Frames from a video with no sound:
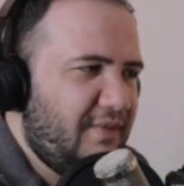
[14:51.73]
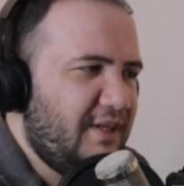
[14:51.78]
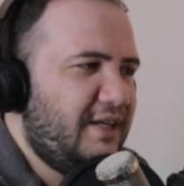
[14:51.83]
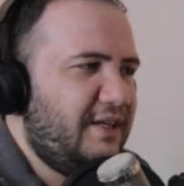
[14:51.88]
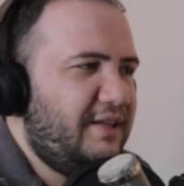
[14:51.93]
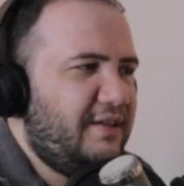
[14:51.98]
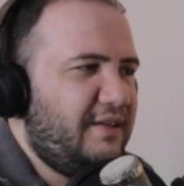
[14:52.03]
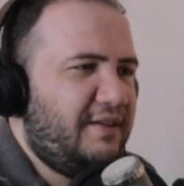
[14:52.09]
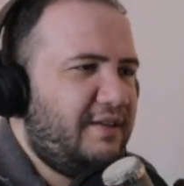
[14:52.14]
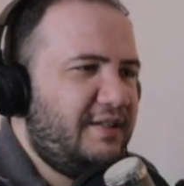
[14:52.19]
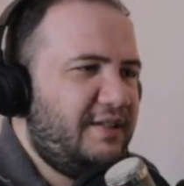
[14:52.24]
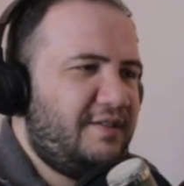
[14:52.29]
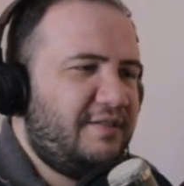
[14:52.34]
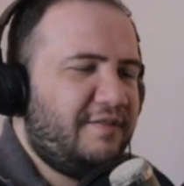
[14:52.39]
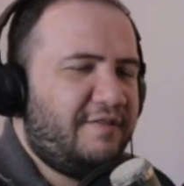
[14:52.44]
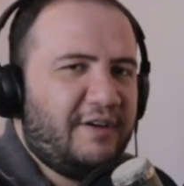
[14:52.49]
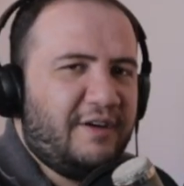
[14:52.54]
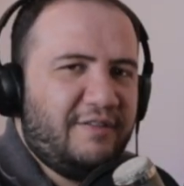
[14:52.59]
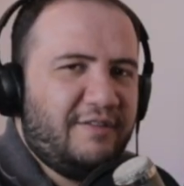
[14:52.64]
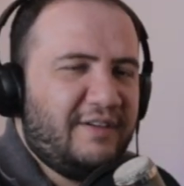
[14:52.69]
This
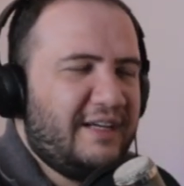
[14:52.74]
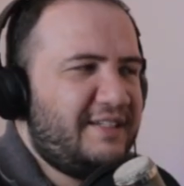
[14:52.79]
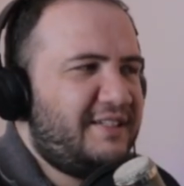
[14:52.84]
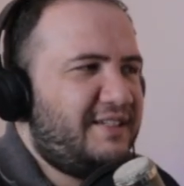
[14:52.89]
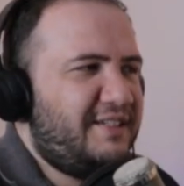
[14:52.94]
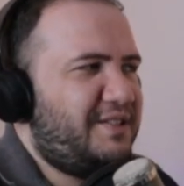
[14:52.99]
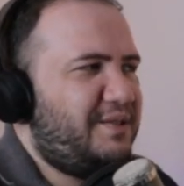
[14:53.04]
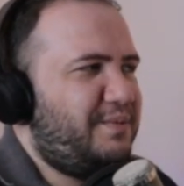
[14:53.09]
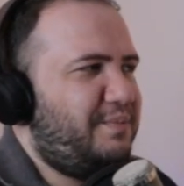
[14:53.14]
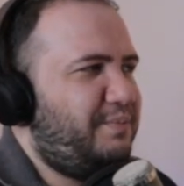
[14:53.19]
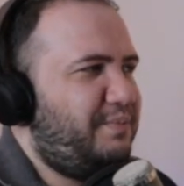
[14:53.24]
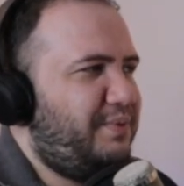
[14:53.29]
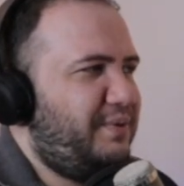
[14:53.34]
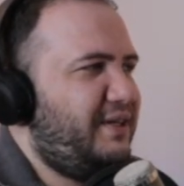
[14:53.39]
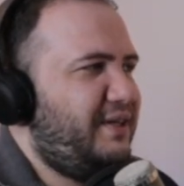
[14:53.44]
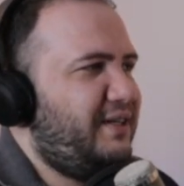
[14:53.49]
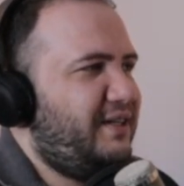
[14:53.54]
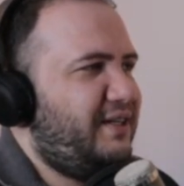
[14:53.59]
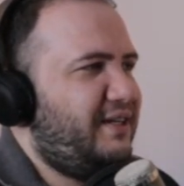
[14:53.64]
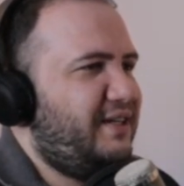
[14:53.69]
Fireflies is
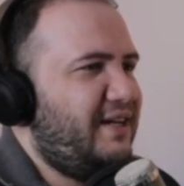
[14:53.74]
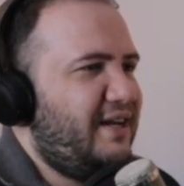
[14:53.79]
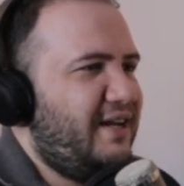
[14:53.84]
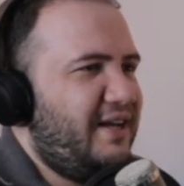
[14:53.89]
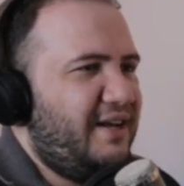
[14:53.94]
big